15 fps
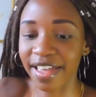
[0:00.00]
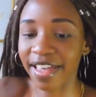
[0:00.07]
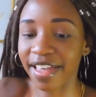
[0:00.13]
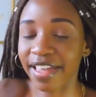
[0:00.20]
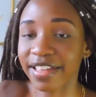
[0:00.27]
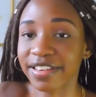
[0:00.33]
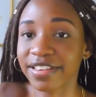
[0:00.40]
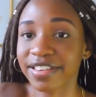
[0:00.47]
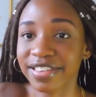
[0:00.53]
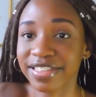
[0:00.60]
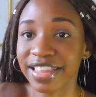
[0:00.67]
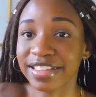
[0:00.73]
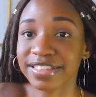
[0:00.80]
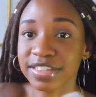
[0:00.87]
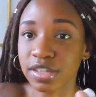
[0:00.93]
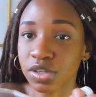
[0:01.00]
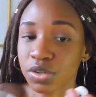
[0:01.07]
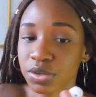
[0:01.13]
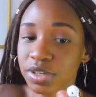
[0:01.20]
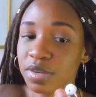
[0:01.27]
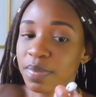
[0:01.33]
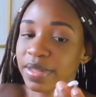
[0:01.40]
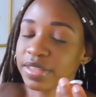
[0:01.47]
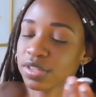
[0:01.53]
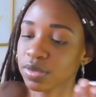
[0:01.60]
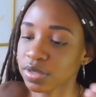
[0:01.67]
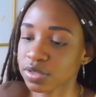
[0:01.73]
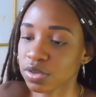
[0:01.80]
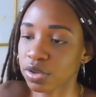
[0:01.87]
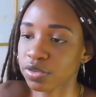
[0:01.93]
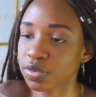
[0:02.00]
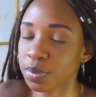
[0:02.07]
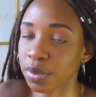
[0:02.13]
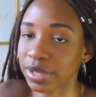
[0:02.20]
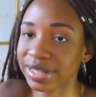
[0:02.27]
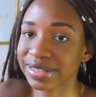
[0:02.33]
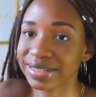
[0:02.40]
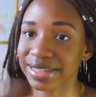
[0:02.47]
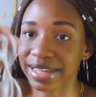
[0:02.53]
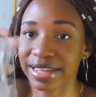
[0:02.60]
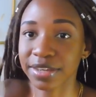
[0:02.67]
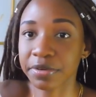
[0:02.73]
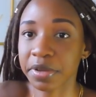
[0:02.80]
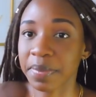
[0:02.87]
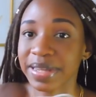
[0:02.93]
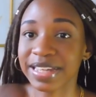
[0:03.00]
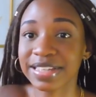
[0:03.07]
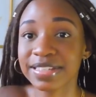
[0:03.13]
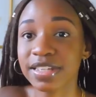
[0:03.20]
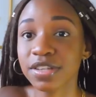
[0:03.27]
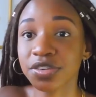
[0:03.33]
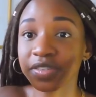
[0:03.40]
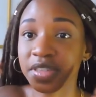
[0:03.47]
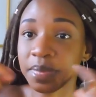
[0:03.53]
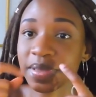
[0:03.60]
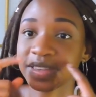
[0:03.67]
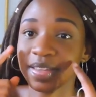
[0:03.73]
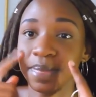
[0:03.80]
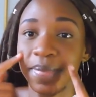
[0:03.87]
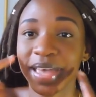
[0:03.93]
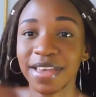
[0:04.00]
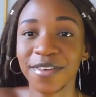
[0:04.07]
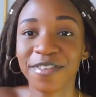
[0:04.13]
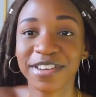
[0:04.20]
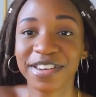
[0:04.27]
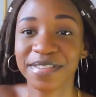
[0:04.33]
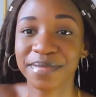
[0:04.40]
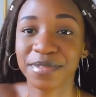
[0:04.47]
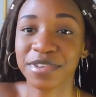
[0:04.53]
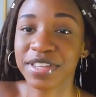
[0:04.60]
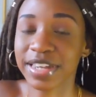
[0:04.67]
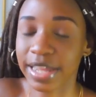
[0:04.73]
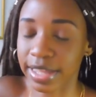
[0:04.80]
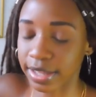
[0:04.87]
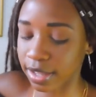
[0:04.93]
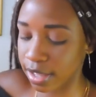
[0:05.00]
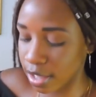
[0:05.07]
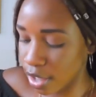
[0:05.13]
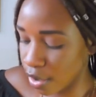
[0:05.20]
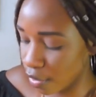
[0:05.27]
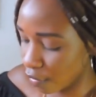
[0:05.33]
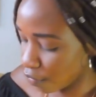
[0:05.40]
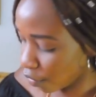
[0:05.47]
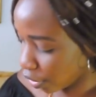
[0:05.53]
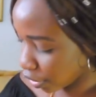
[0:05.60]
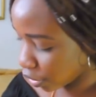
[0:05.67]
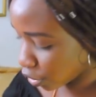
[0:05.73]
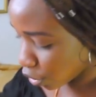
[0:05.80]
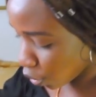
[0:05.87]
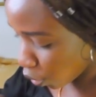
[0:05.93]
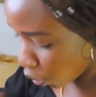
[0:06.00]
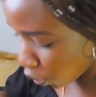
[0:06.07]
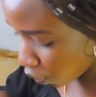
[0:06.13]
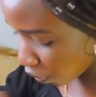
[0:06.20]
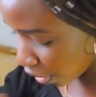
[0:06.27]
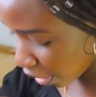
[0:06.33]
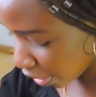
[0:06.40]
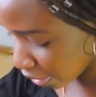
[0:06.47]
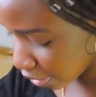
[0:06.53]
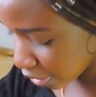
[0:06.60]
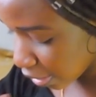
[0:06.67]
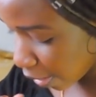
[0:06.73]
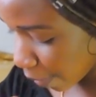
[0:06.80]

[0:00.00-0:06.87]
And they're still good, but this one's got spoiled anyway. But I still use them as a mic when I'm doing like voiceovers.